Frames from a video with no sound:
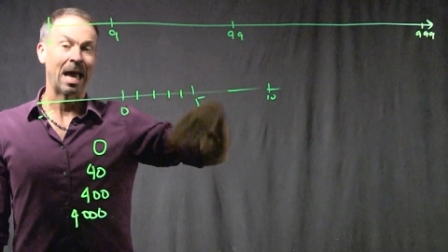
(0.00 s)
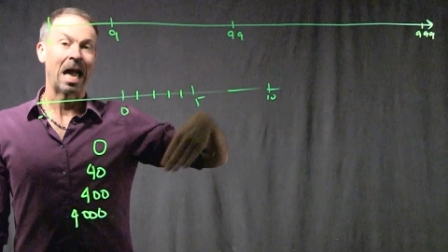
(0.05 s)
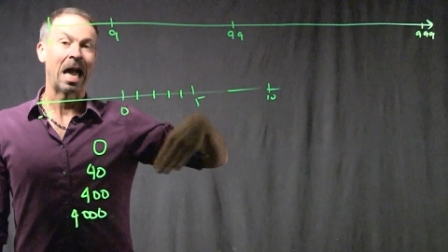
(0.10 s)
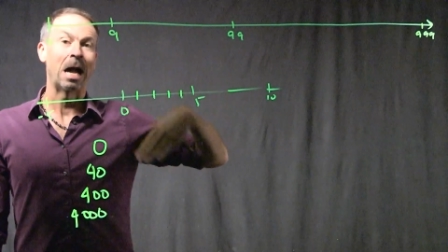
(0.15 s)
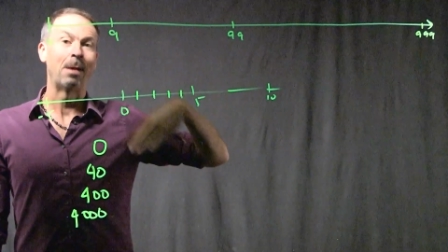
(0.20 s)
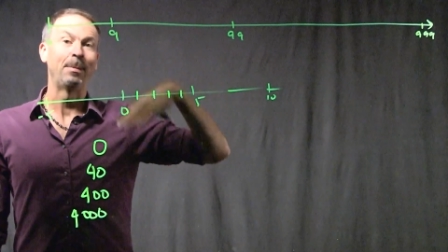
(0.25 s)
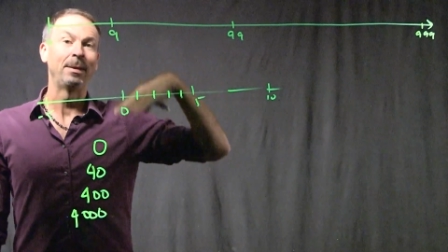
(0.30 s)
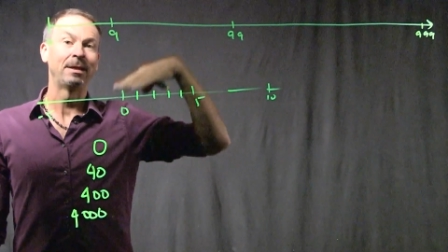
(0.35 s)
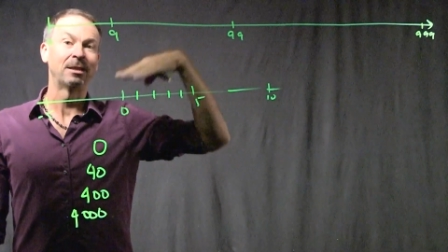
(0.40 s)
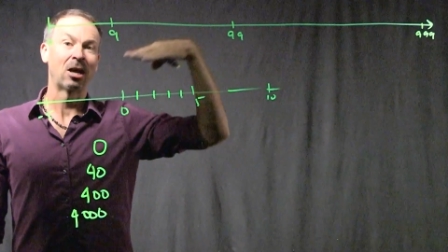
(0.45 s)

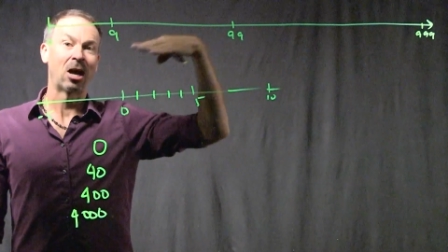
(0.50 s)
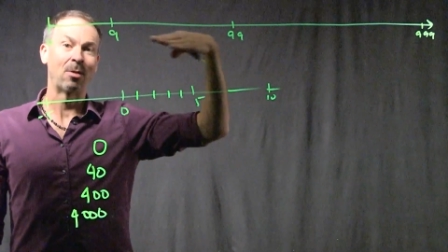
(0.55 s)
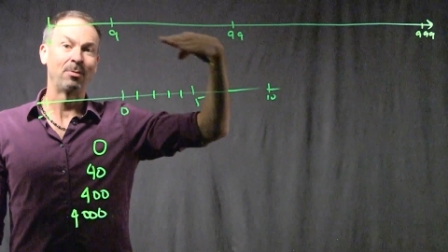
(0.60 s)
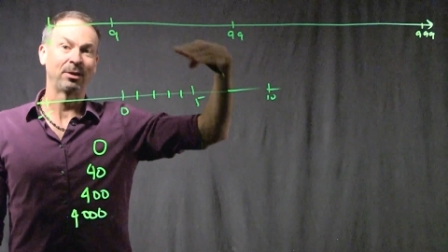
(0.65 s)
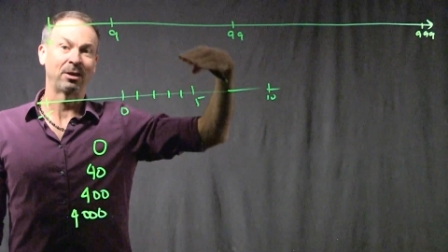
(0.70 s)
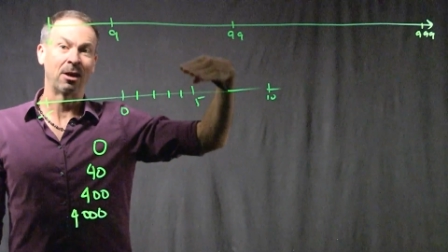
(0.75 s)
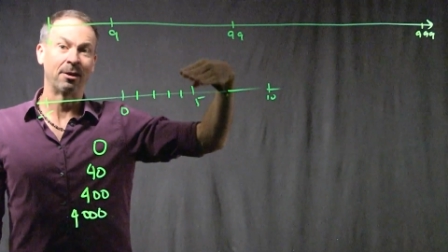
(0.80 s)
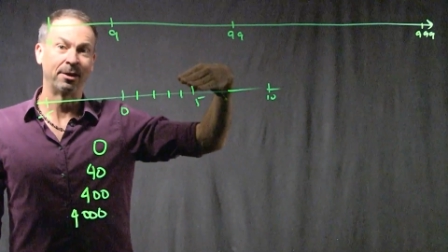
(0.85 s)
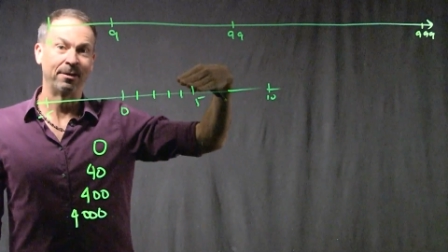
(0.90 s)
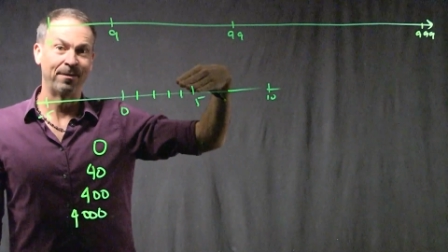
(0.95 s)
How many
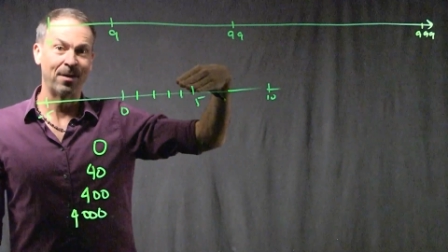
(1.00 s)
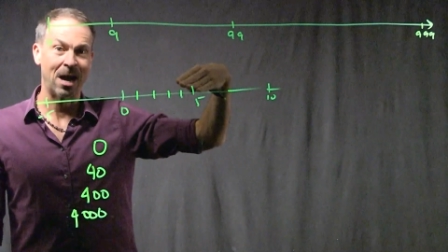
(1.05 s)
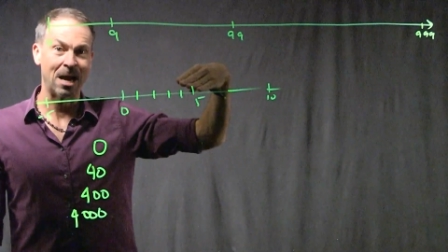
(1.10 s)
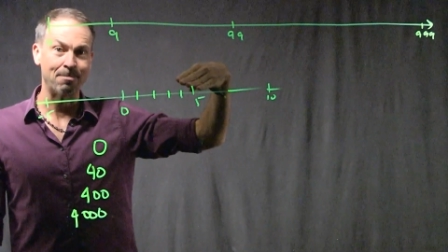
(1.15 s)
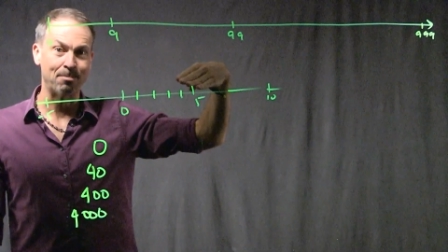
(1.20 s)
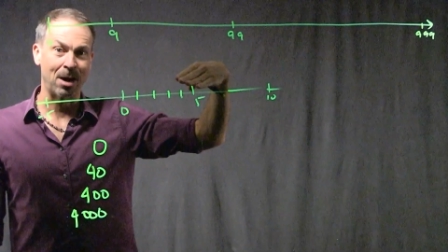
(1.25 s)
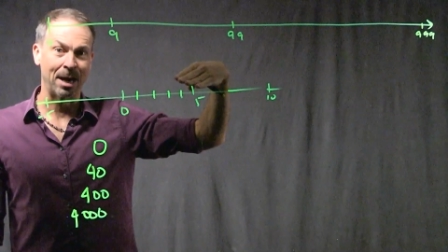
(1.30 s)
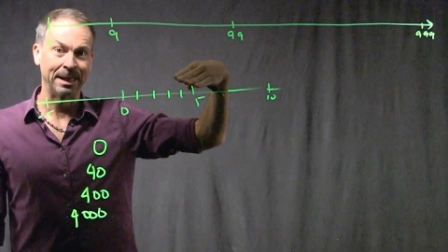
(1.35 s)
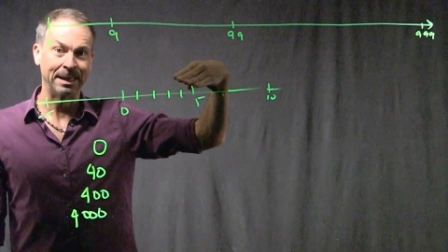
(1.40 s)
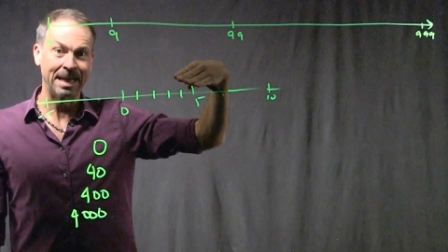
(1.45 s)
times can I
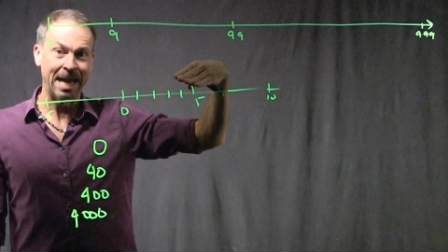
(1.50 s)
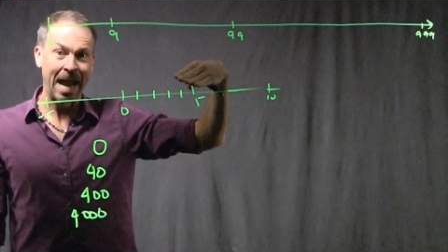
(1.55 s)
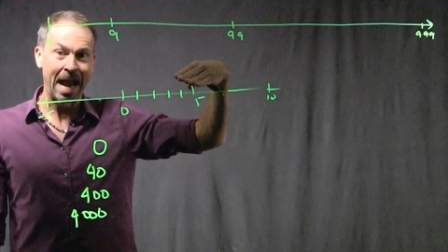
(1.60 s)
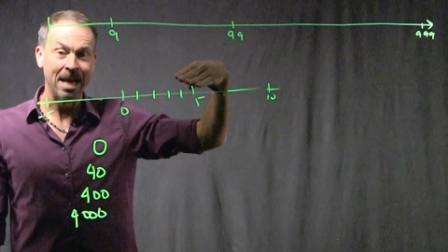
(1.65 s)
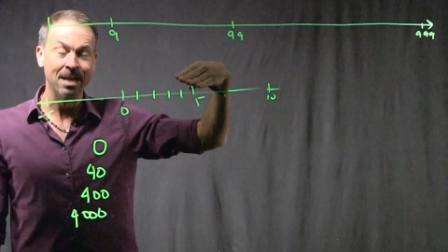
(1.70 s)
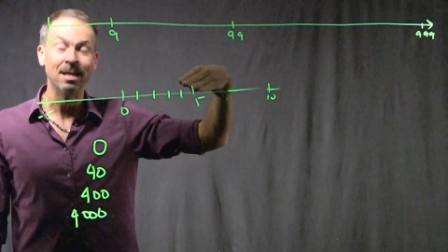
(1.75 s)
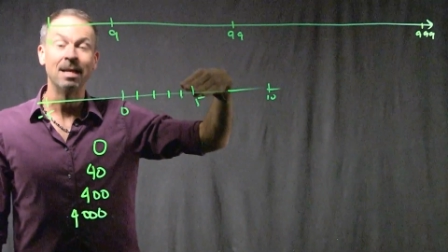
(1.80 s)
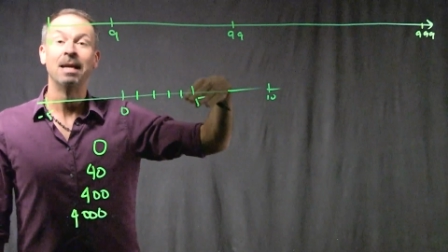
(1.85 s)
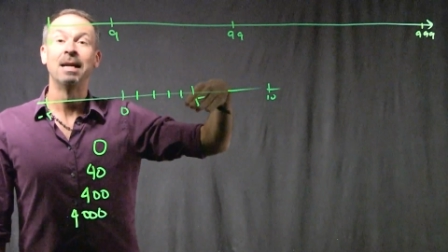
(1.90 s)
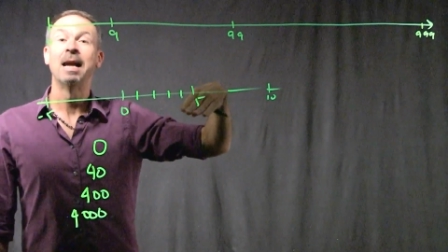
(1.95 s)
divide by
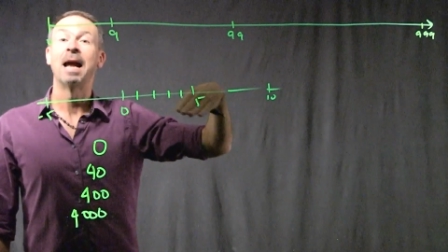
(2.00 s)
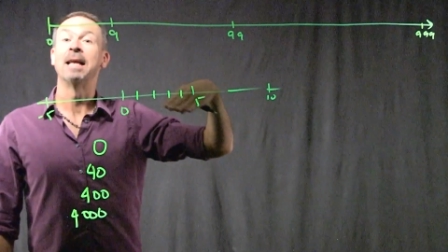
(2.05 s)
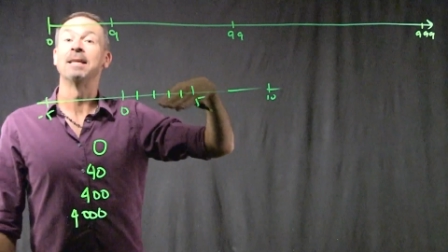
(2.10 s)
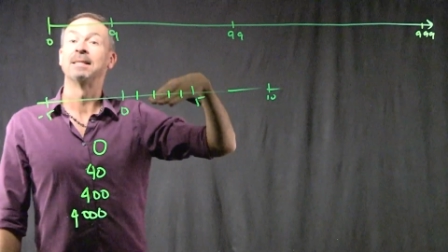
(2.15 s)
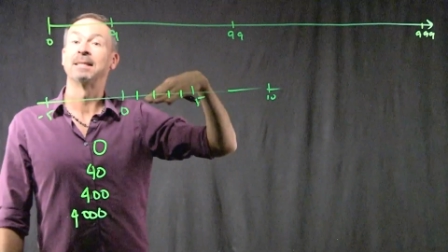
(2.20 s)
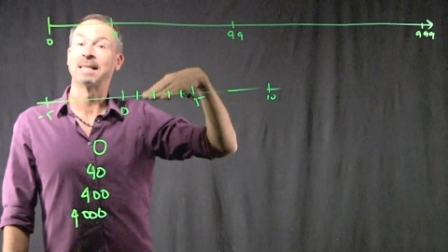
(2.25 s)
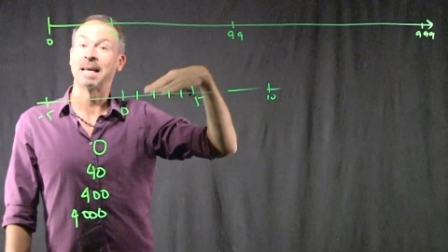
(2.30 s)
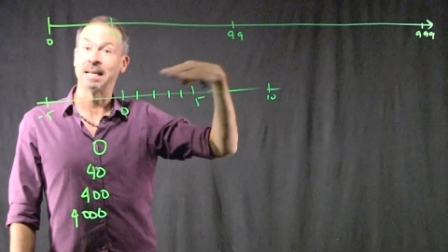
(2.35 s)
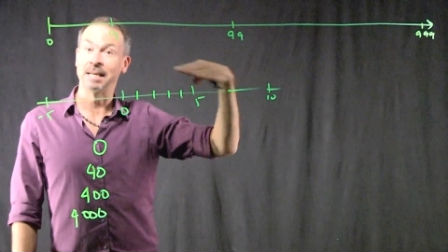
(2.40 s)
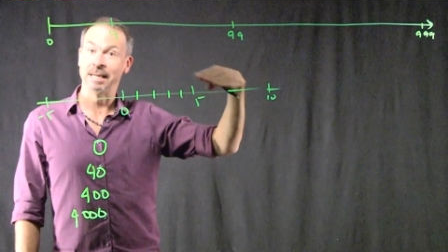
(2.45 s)
10 and
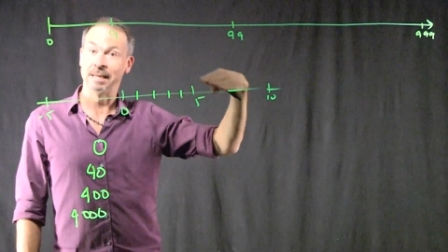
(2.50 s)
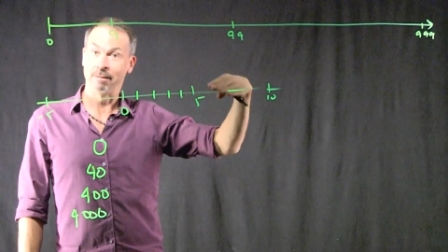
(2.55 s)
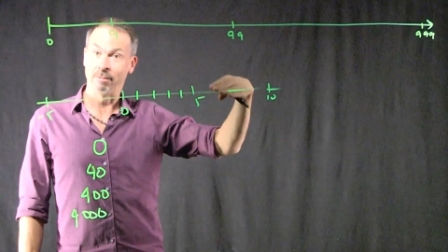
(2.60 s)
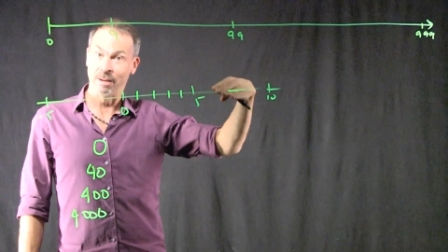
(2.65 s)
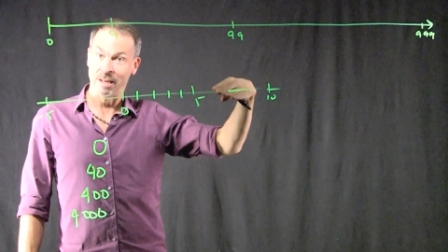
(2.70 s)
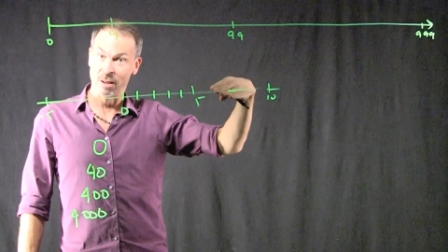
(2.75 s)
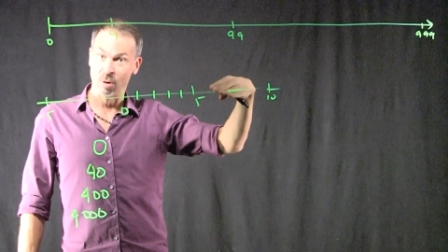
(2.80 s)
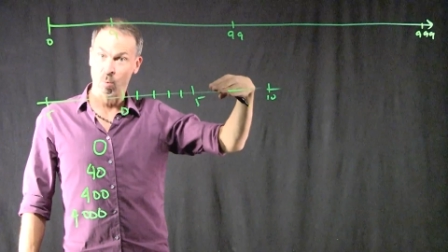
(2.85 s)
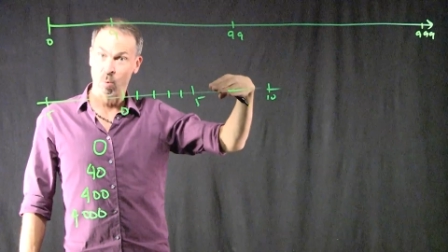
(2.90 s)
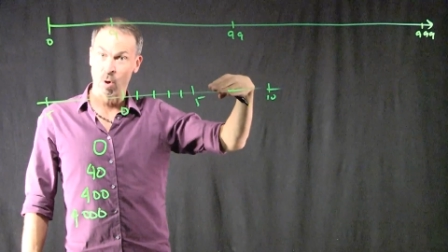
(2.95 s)
stay
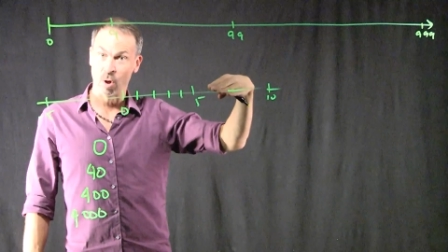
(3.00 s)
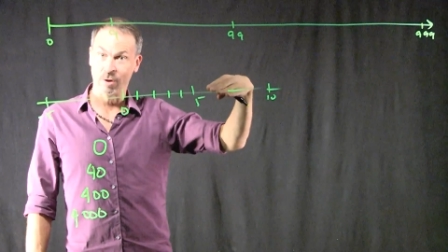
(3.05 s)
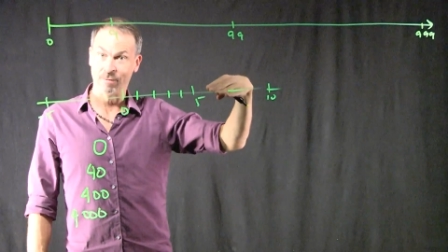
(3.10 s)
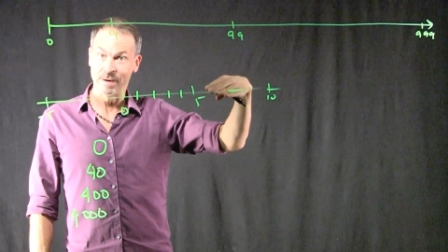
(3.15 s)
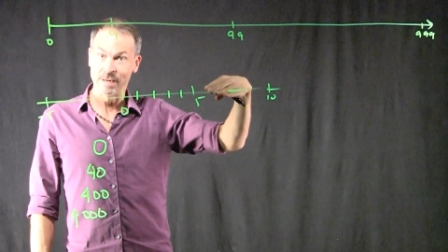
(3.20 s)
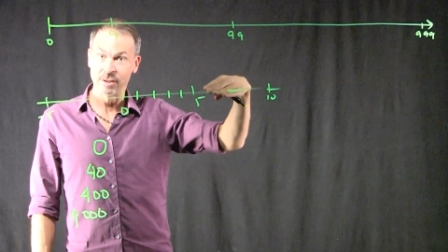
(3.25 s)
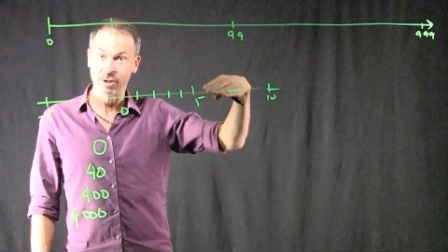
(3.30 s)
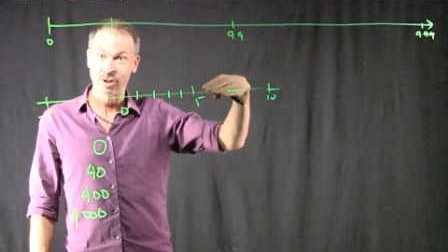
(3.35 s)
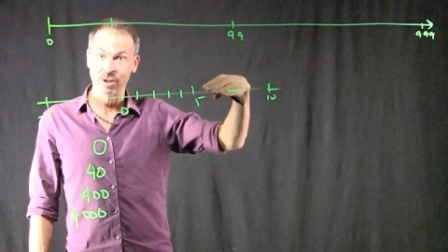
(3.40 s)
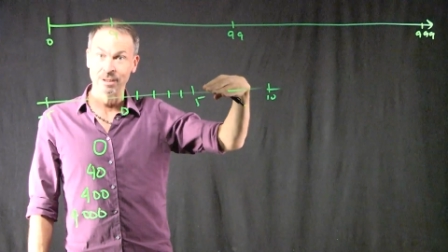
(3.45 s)
in the world of
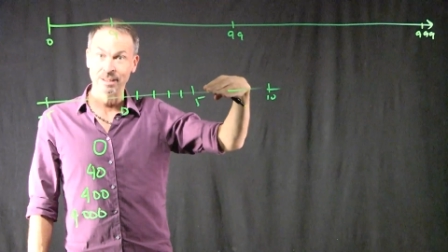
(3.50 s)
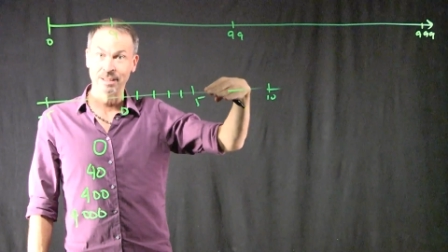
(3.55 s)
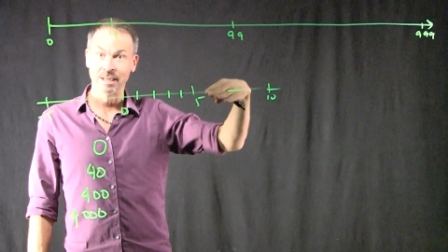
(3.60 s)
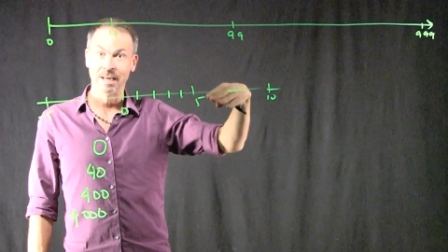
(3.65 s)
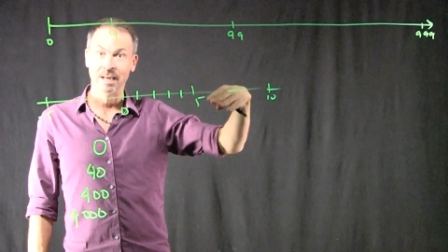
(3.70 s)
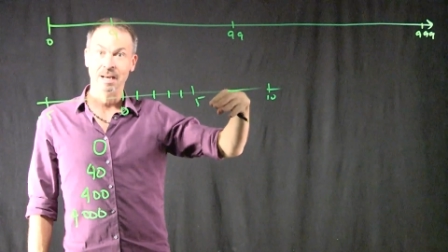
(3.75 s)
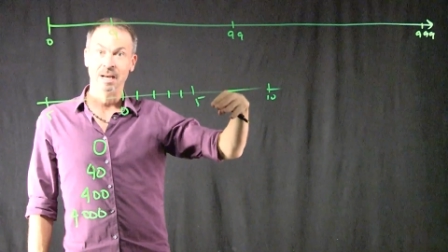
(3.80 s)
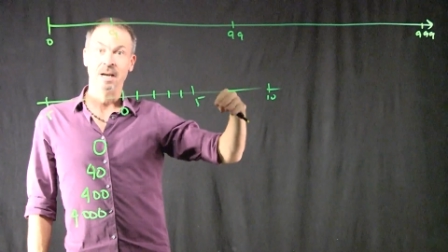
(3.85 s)
integers?